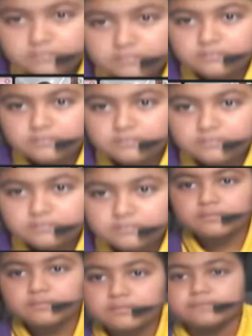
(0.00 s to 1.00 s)
front of
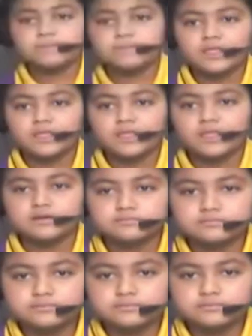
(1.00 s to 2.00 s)
us.
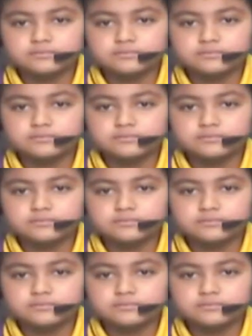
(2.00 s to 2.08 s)
One that